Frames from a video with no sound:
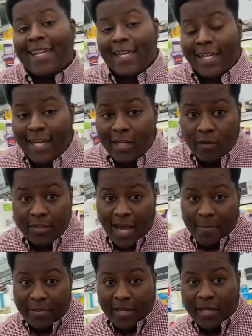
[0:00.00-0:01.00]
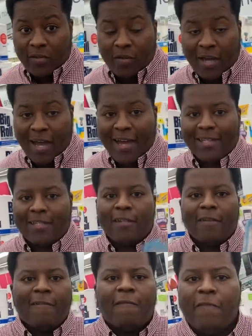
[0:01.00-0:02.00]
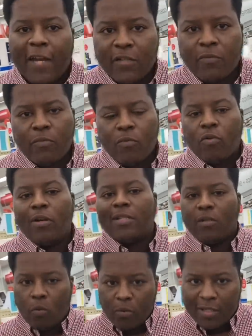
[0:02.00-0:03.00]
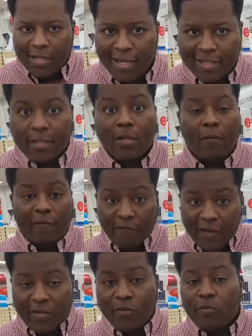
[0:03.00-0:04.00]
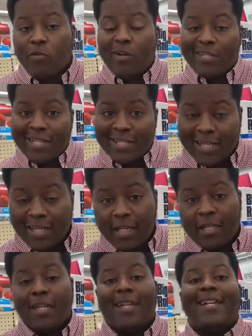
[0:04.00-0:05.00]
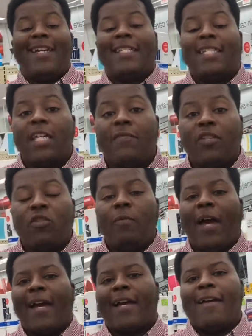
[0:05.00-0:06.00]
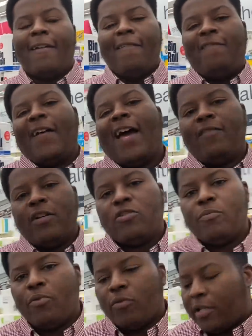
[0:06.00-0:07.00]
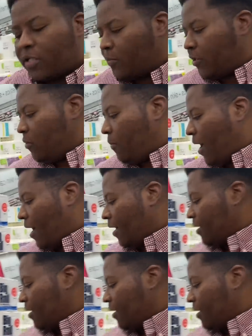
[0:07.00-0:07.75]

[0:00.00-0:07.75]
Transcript: And on top of that, you guys, Fetch Rewards, yes, Fetch Rewards again is giving you back 500 points when you buy